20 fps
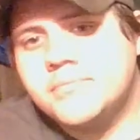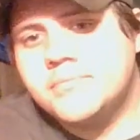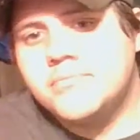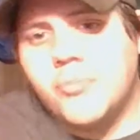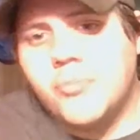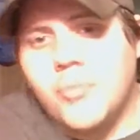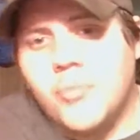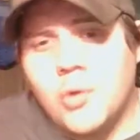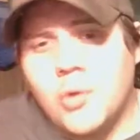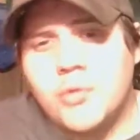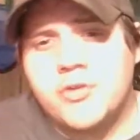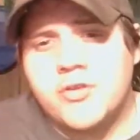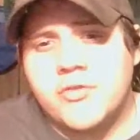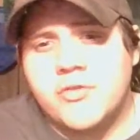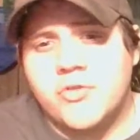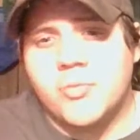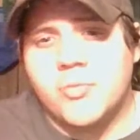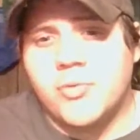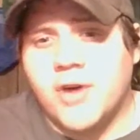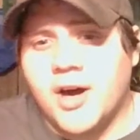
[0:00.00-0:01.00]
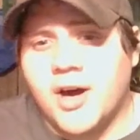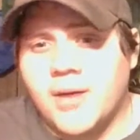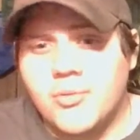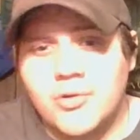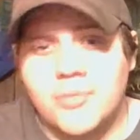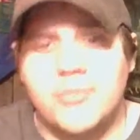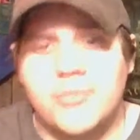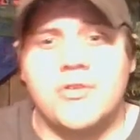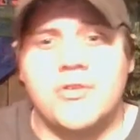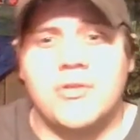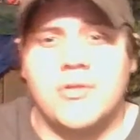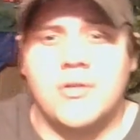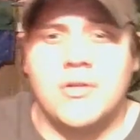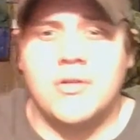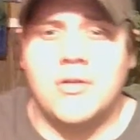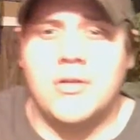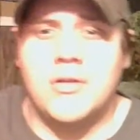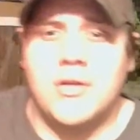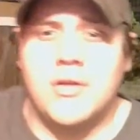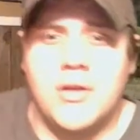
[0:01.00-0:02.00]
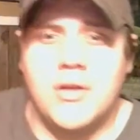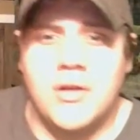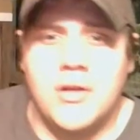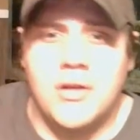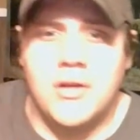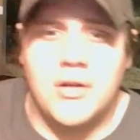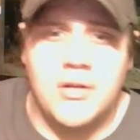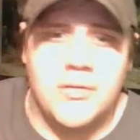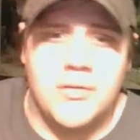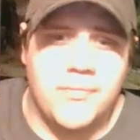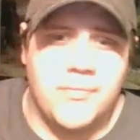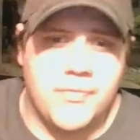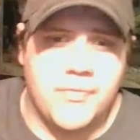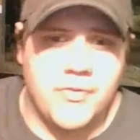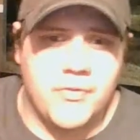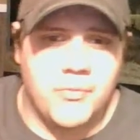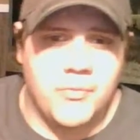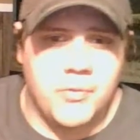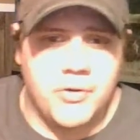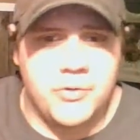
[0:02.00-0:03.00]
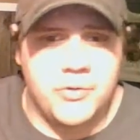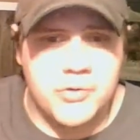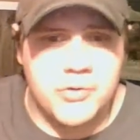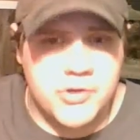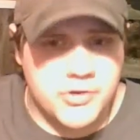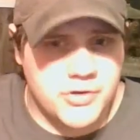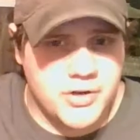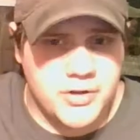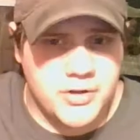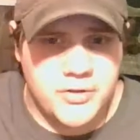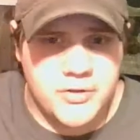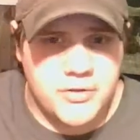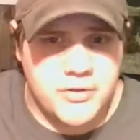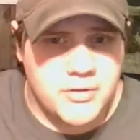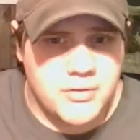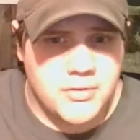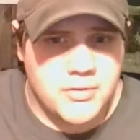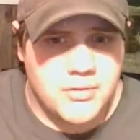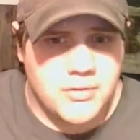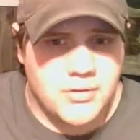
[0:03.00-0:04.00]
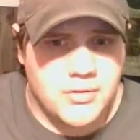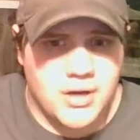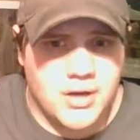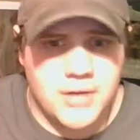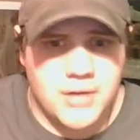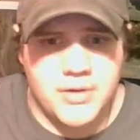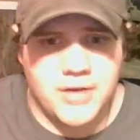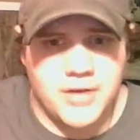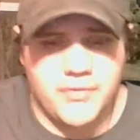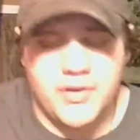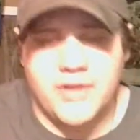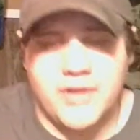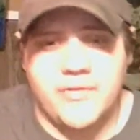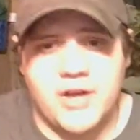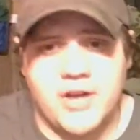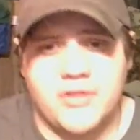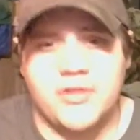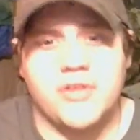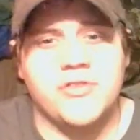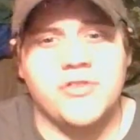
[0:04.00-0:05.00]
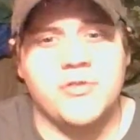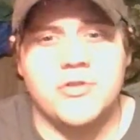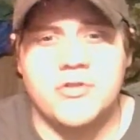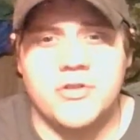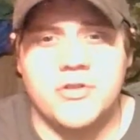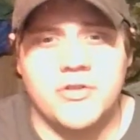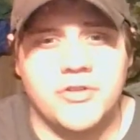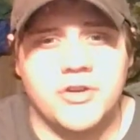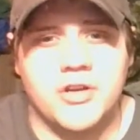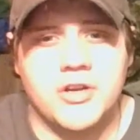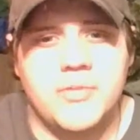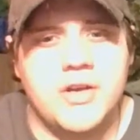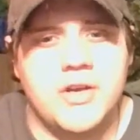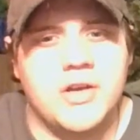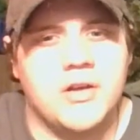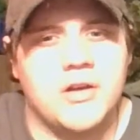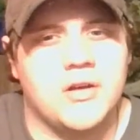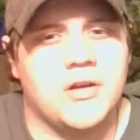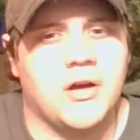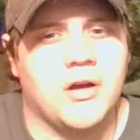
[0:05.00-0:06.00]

most of your problems with nutrients. I mean, if you have excess nutrients, it could be a